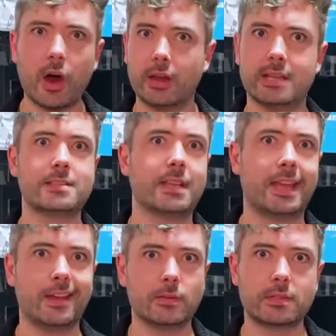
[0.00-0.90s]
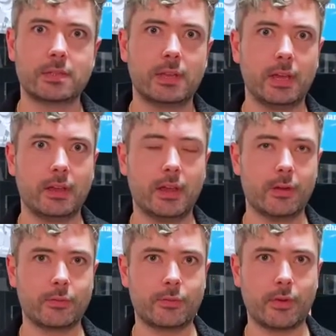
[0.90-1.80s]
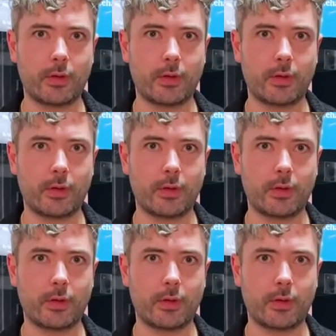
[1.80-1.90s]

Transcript: honest account of